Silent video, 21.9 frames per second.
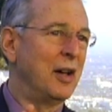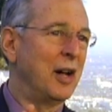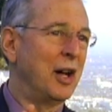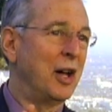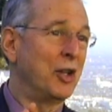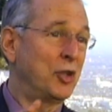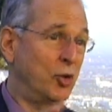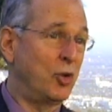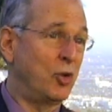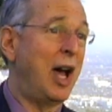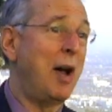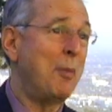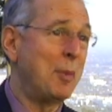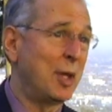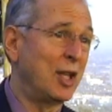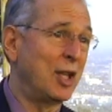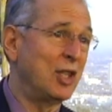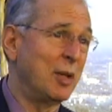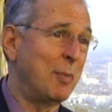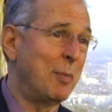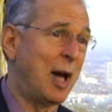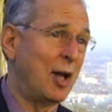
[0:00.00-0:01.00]
a trauma
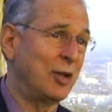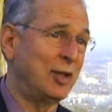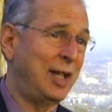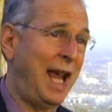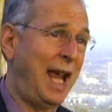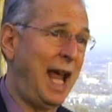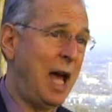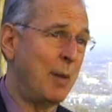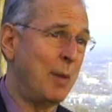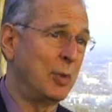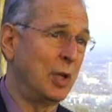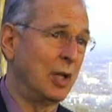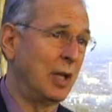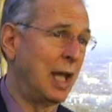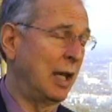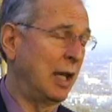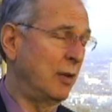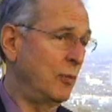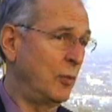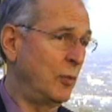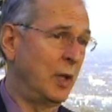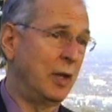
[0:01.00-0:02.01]
that's about to happen, like
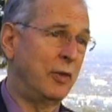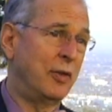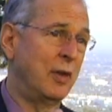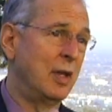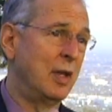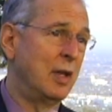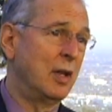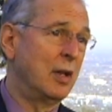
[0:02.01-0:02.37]
with